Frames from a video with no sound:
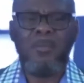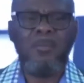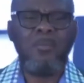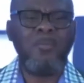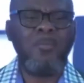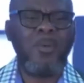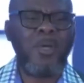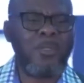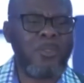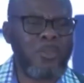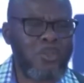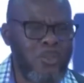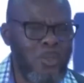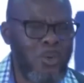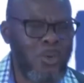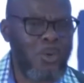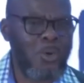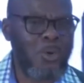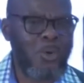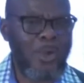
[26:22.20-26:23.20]

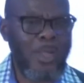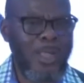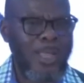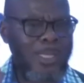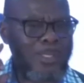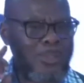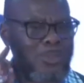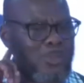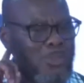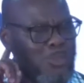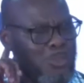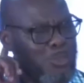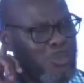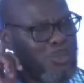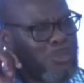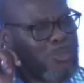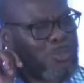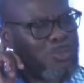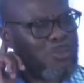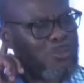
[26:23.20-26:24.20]
Pastor has
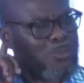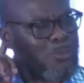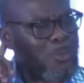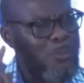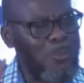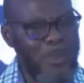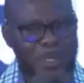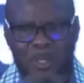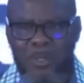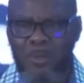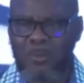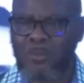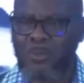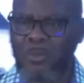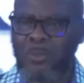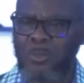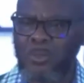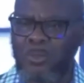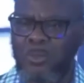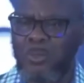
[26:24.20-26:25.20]
stood for many of
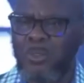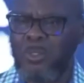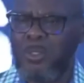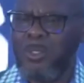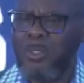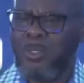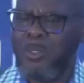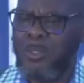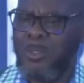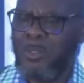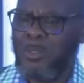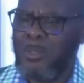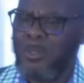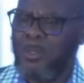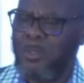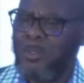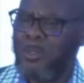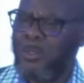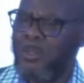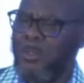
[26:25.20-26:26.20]
us
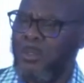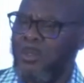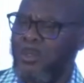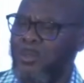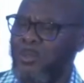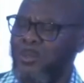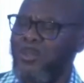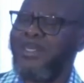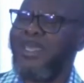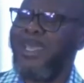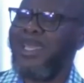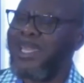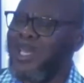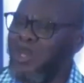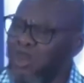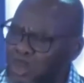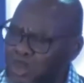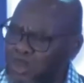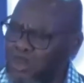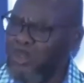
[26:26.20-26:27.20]
to get
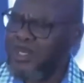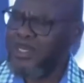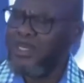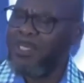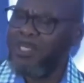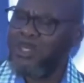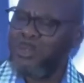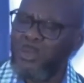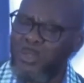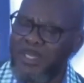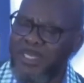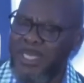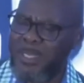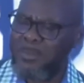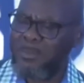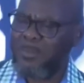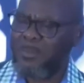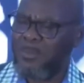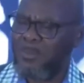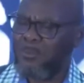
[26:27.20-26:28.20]
loan in his own name
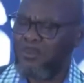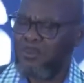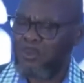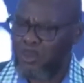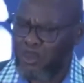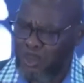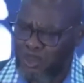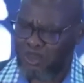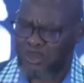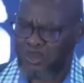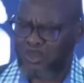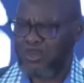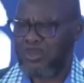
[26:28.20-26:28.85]
for us.